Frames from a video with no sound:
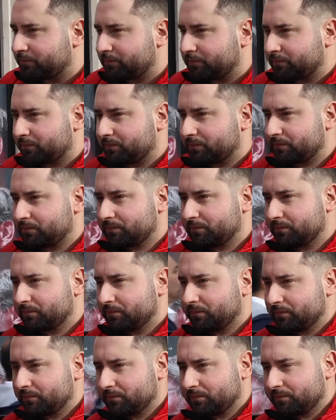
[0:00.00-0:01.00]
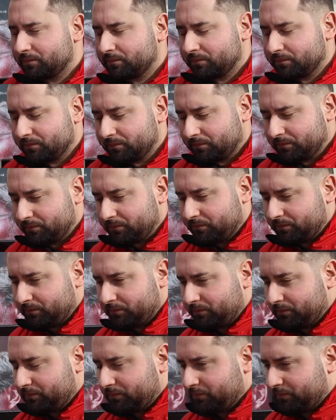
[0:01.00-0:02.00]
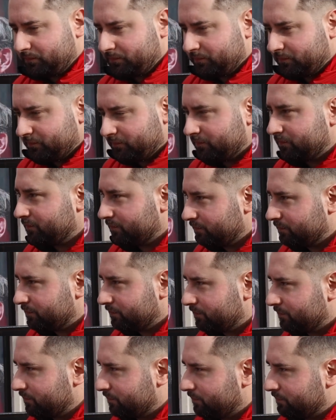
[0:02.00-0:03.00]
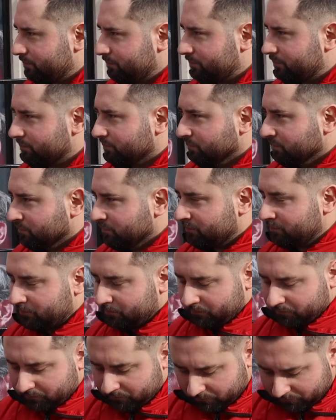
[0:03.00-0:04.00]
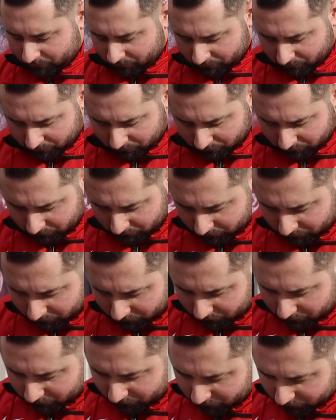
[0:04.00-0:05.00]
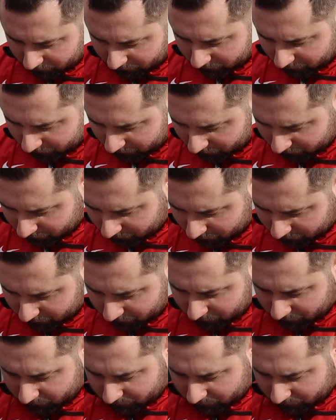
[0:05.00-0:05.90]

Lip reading: (not speaking)